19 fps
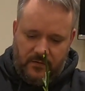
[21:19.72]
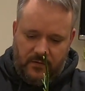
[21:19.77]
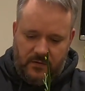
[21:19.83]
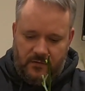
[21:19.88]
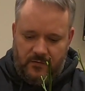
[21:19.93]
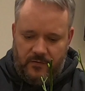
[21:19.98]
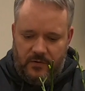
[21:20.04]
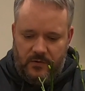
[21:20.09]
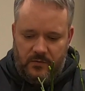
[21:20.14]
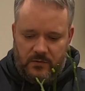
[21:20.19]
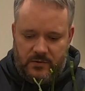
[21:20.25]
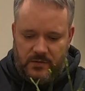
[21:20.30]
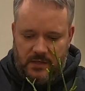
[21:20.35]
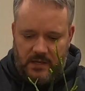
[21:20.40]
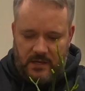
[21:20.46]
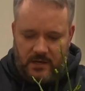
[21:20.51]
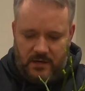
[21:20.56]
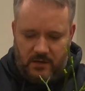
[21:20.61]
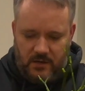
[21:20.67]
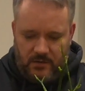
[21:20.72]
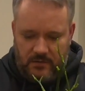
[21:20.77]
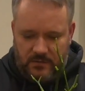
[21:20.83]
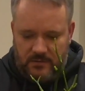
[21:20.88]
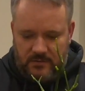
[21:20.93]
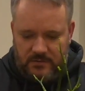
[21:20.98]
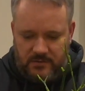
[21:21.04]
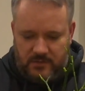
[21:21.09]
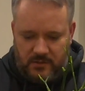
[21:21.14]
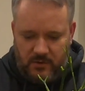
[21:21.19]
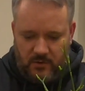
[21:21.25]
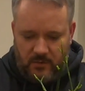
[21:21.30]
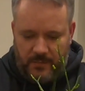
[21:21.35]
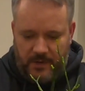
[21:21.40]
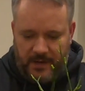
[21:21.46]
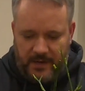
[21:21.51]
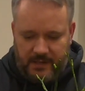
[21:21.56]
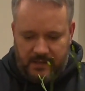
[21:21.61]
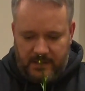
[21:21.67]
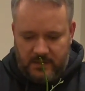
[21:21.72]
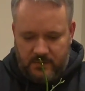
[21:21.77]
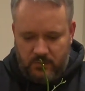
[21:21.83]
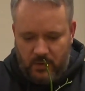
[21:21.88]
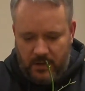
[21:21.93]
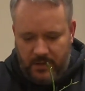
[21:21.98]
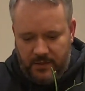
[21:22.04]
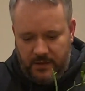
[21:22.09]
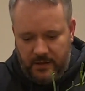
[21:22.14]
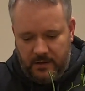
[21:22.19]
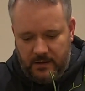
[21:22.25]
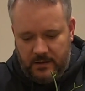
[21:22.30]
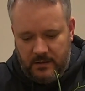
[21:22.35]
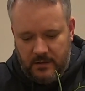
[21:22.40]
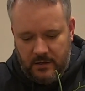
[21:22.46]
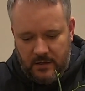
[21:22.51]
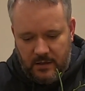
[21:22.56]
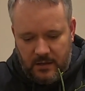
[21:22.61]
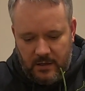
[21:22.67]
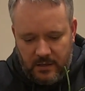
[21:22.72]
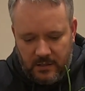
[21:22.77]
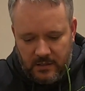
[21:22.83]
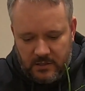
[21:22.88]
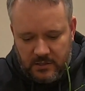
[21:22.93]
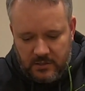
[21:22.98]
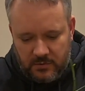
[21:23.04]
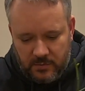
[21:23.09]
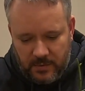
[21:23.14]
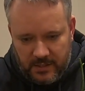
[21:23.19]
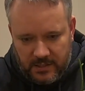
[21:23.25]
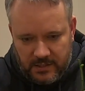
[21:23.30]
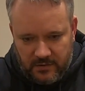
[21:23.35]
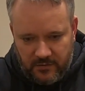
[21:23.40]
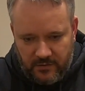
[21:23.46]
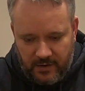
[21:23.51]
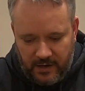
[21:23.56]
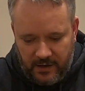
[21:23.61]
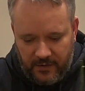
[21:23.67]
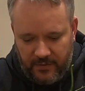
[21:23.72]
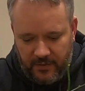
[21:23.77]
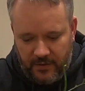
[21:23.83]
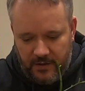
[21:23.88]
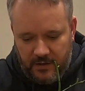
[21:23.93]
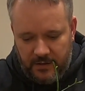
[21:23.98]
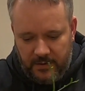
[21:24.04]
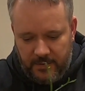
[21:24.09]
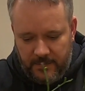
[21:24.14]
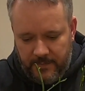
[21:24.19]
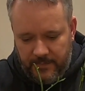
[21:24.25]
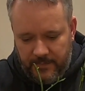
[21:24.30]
the roots, they're not too bad. There's one that swings around the